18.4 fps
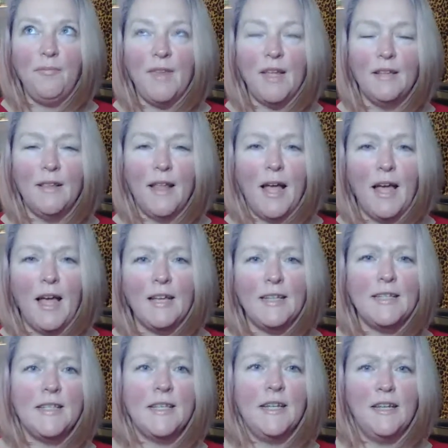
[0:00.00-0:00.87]

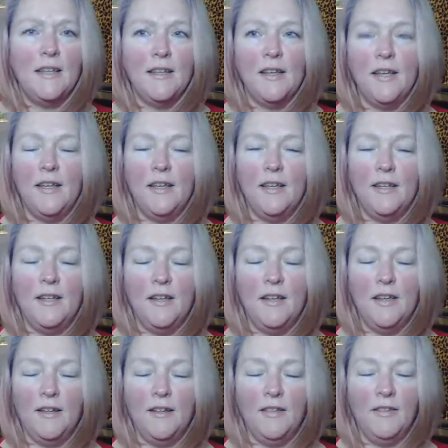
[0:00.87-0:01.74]
lags in, in,
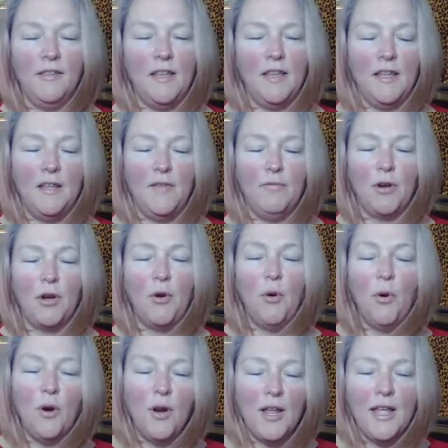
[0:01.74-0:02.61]
in the
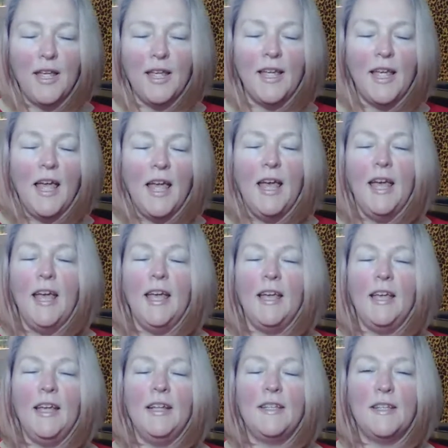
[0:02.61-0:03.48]
recording.
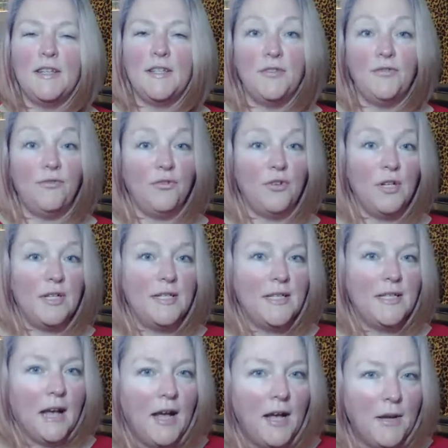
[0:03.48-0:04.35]
It doesn't freeze
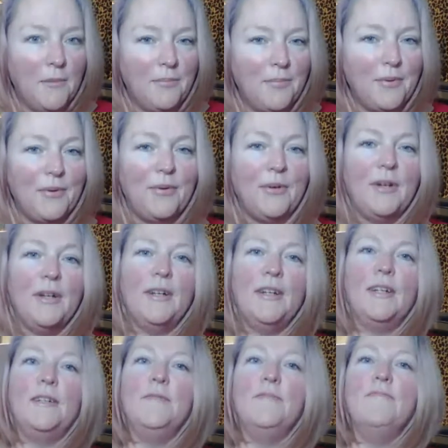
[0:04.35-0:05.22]
up.
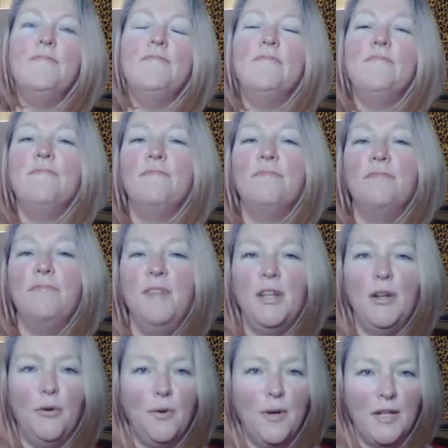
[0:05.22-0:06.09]
Um, you
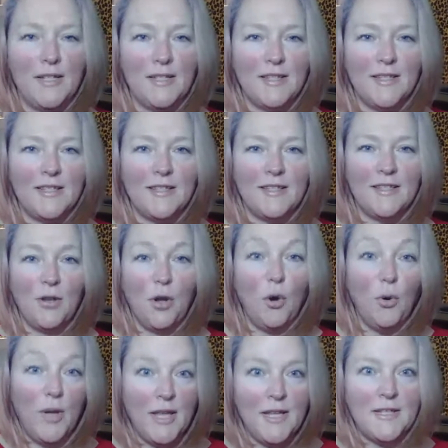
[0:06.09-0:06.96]
know, it's
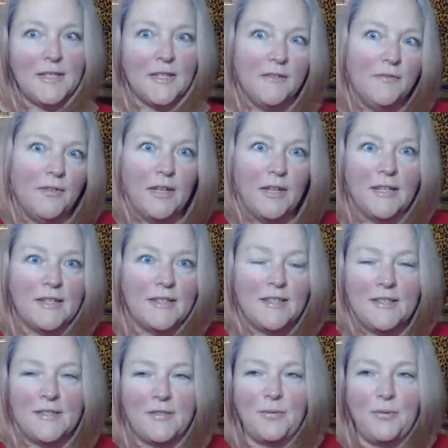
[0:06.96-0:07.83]
cohesive, I
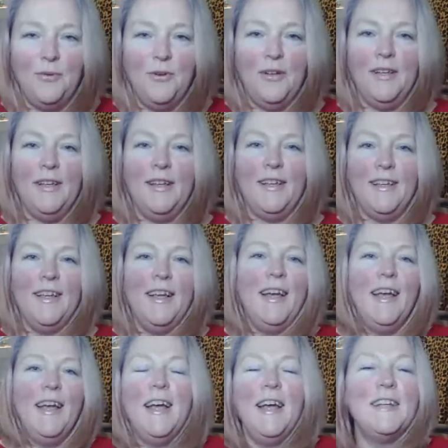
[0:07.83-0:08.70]
guess is what.
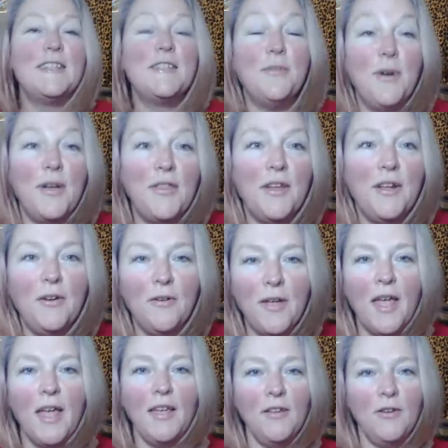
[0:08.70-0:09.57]
so I thought,
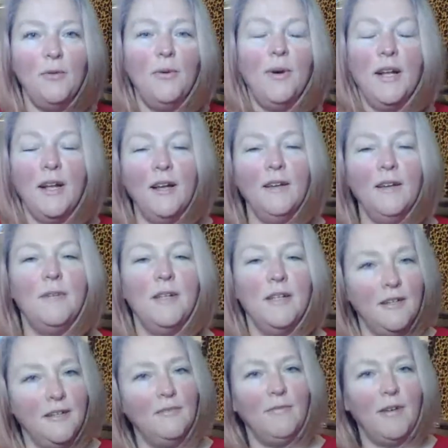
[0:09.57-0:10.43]
okay, you know what? I'm going
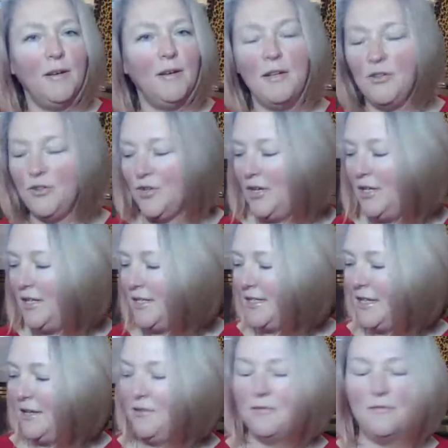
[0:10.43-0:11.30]
to, I'm going to try
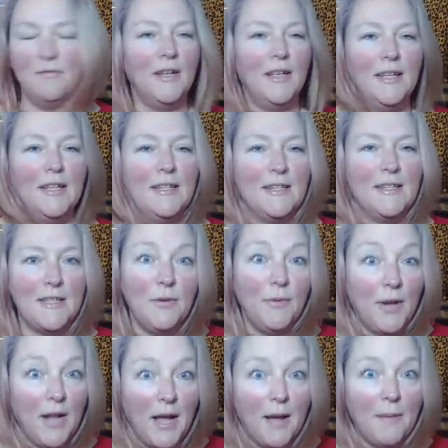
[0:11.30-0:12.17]
this out and see
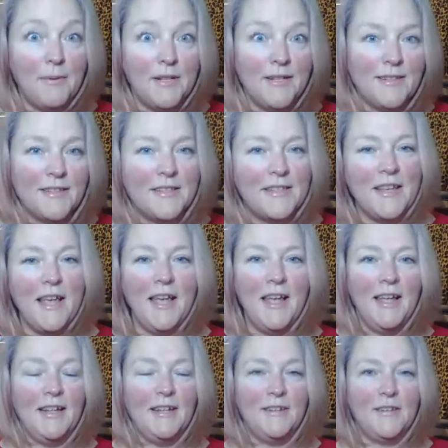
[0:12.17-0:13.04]
what happens.
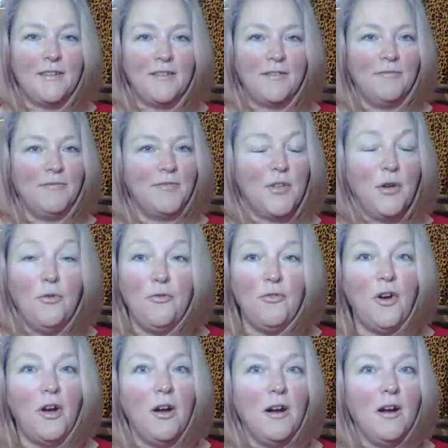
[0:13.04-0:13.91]
And so
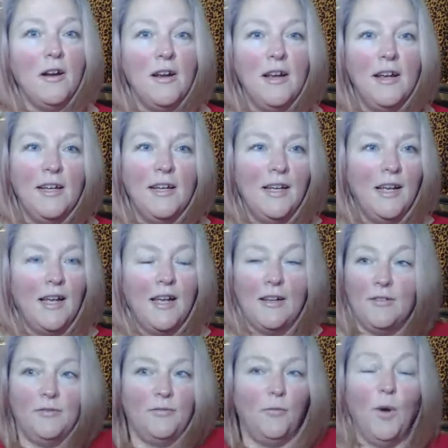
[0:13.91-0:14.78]
far,
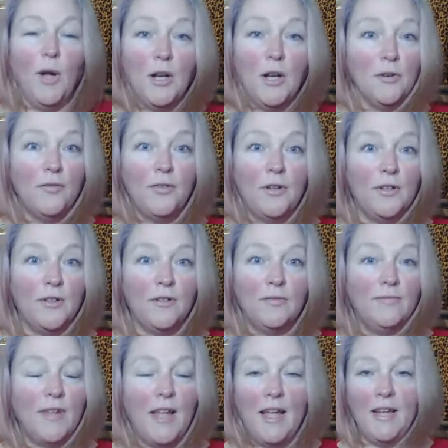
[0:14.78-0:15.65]
wonderful.
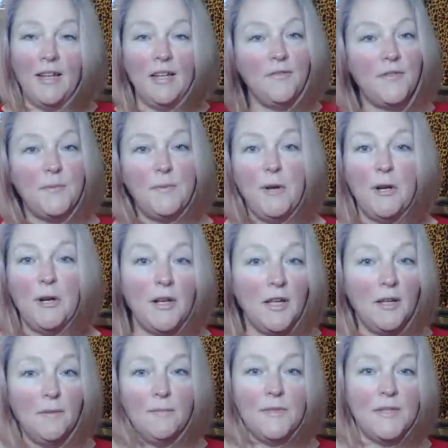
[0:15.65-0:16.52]
And if spirit
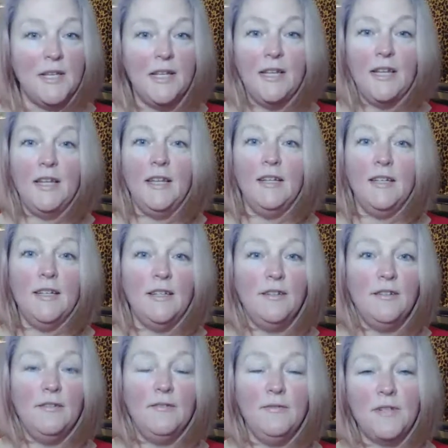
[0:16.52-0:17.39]
comes in
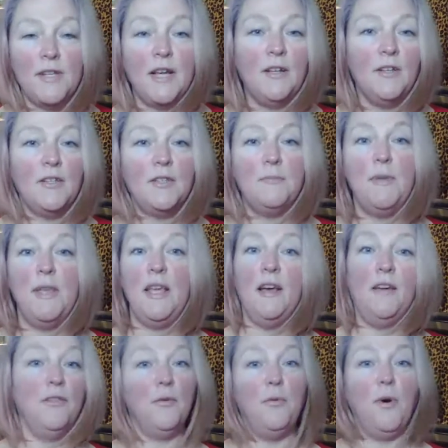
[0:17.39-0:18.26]
and tells me
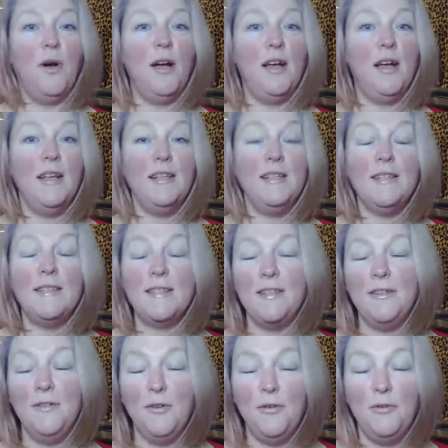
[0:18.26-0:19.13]
otherwise,
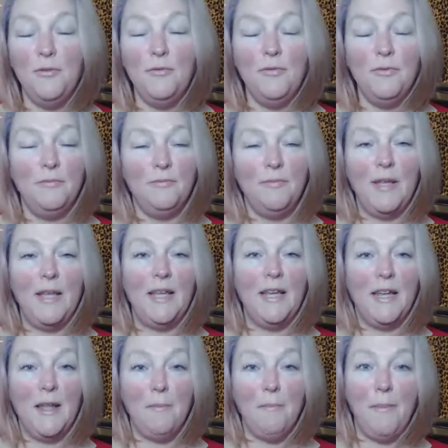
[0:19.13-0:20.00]
you know, being
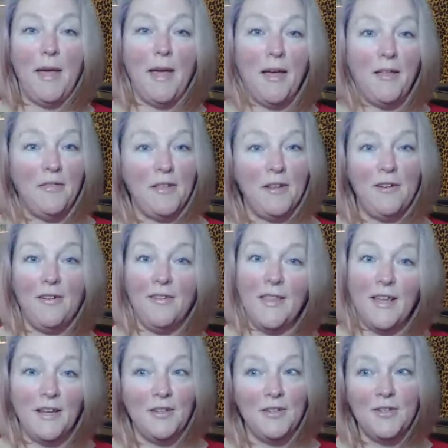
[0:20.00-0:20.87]
an empath and all
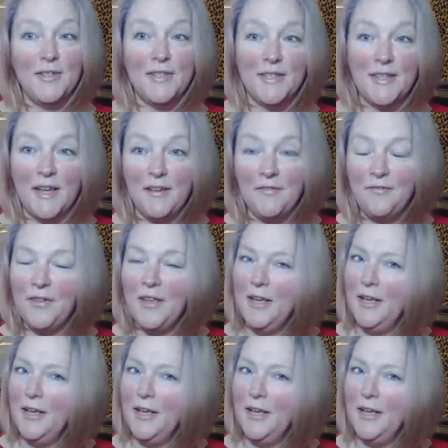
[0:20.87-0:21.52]
that good stuff,